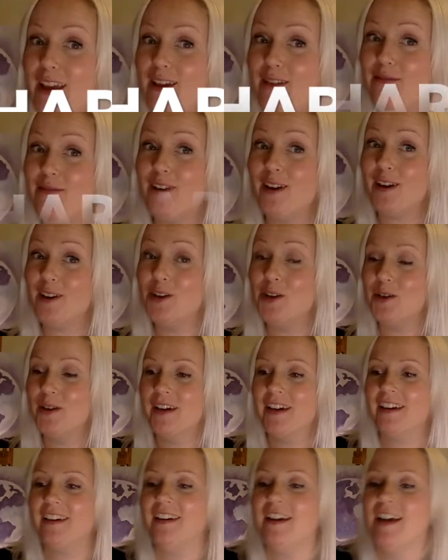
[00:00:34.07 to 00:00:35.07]
if you're new
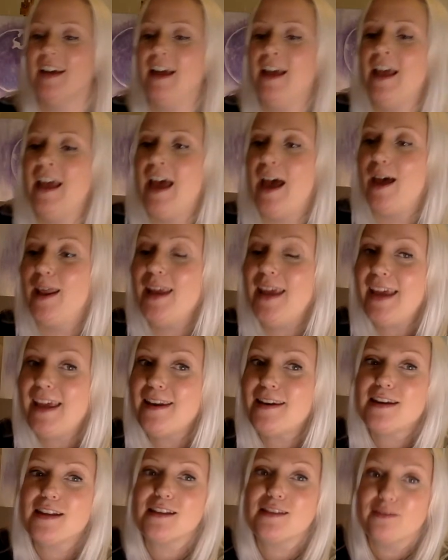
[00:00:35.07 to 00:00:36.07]
here, and
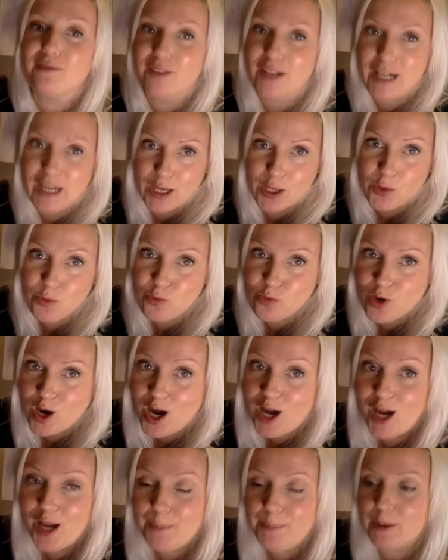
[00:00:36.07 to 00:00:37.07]
in this video
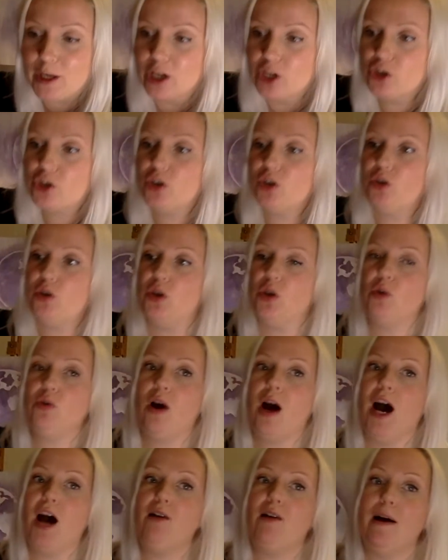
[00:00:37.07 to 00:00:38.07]
I'm gonna show you
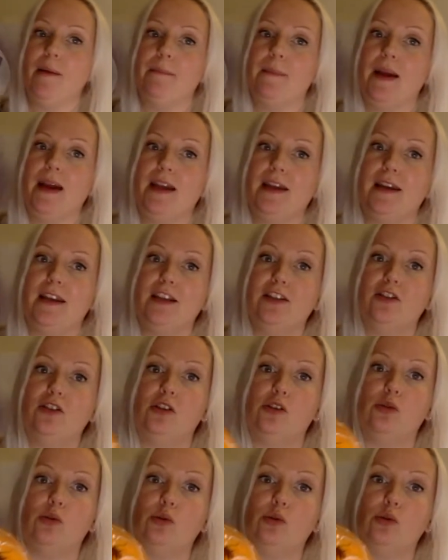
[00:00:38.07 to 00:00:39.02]
how I made this